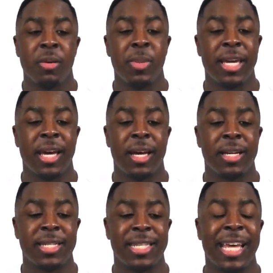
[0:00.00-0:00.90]

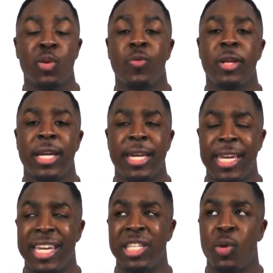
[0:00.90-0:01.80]
because that's a really
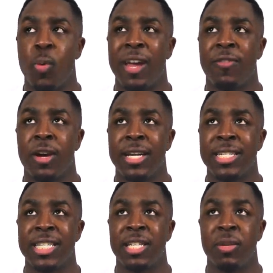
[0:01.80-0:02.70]
easy way for
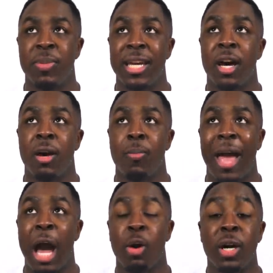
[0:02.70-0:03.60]
us to become
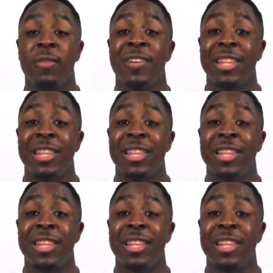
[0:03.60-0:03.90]
out of